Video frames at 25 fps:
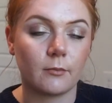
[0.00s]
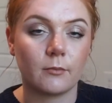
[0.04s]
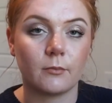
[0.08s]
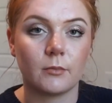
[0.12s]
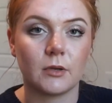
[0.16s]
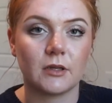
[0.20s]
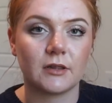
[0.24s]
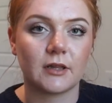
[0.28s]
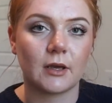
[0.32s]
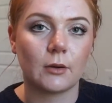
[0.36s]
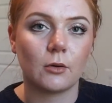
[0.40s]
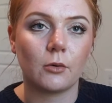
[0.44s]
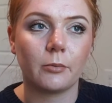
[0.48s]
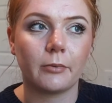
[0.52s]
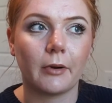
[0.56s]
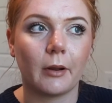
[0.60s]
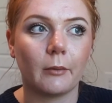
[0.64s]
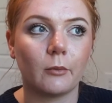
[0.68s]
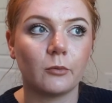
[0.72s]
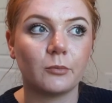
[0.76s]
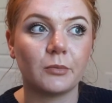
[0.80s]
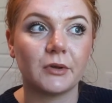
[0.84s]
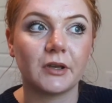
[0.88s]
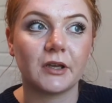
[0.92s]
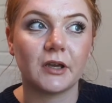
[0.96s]
But that will
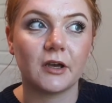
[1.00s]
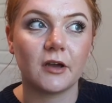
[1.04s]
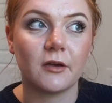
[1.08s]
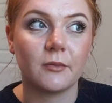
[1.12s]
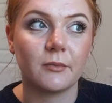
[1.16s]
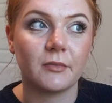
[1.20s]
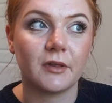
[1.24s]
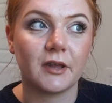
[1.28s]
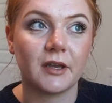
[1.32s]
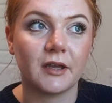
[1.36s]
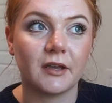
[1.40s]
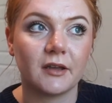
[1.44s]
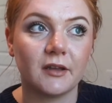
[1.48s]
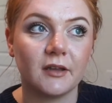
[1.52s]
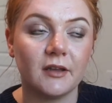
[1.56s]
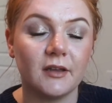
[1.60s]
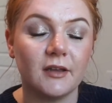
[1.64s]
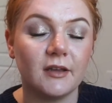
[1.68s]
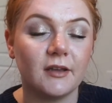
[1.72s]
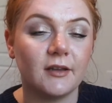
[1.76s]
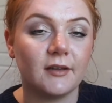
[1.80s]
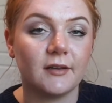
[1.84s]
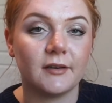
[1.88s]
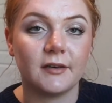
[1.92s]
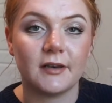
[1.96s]
probably come like
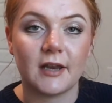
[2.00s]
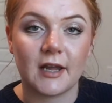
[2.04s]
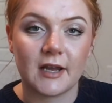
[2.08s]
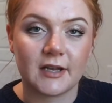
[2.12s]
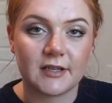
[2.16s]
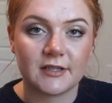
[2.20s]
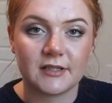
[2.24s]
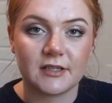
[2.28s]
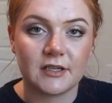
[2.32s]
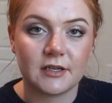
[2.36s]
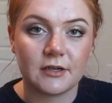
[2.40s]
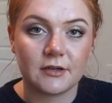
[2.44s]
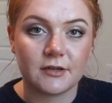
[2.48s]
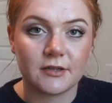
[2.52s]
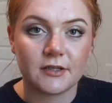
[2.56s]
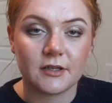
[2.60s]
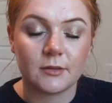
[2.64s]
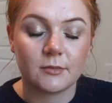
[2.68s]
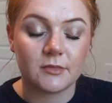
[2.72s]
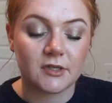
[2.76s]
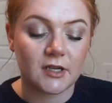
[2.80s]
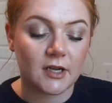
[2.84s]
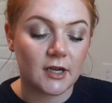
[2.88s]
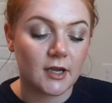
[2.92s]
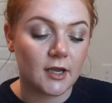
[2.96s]
next year
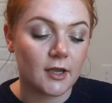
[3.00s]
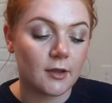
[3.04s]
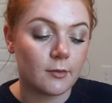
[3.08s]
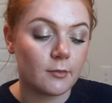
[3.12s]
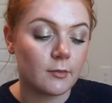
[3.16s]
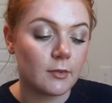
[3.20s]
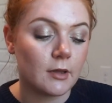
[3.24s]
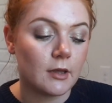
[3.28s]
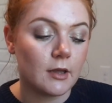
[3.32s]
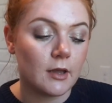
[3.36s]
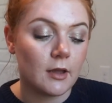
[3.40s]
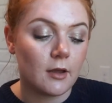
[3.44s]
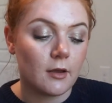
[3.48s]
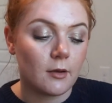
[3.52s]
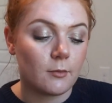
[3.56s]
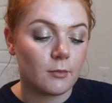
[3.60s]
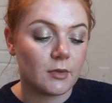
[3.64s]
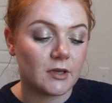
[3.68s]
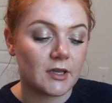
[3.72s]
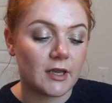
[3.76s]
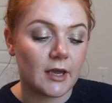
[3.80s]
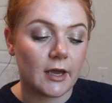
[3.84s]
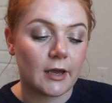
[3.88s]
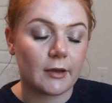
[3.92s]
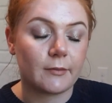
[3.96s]
sometime.
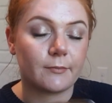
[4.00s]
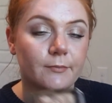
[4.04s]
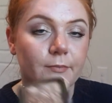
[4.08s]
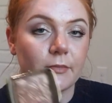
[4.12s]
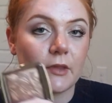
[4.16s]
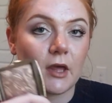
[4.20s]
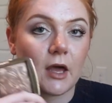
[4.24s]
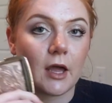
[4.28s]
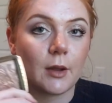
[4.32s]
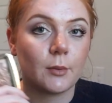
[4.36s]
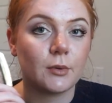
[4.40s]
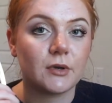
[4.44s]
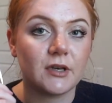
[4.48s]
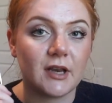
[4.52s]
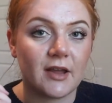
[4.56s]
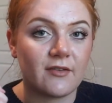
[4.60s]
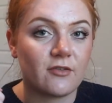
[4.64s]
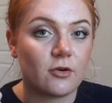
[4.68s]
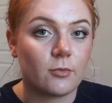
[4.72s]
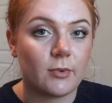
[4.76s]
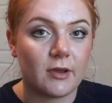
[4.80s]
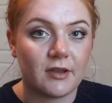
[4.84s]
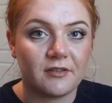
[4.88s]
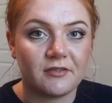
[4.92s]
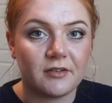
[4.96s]
But yeah, I would
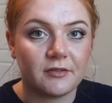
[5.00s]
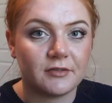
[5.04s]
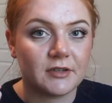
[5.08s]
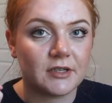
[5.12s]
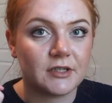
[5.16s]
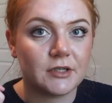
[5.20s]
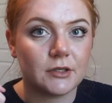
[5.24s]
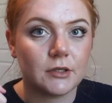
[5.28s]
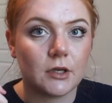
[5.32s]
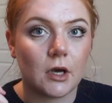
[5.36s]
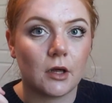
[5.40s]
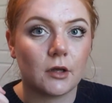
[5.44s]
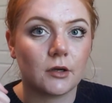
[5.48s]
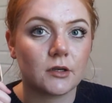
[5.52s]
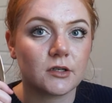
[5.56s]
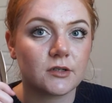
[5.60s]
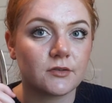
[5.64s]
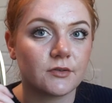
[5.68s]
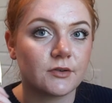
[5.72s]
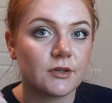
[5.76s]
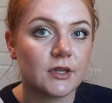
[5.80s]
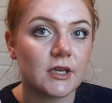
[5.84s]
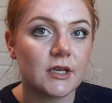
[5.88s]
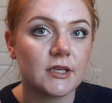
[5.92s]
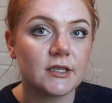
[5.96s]
never pay $52
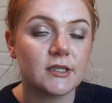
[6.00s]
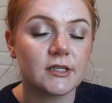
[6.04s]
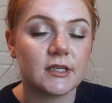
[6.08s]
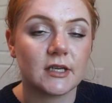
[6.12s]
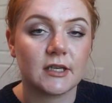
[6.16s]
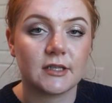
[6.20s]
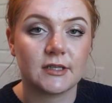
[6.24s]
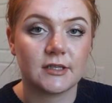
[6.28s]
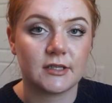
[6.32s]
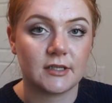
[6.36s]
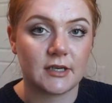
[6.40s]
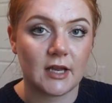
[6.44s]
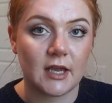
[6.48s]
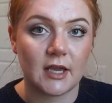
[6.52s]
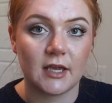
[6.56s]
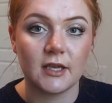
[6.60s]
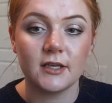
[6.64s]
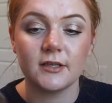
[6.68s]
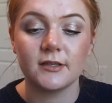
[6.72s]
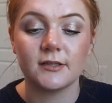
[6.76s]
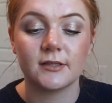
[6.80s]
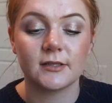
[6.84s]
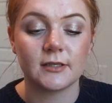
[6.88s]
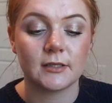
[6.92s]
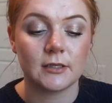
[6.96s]
for this. It's
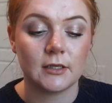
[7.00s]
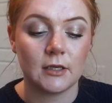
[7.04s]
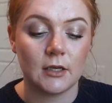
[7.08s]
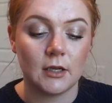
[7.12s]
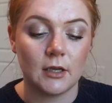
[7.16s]
nice,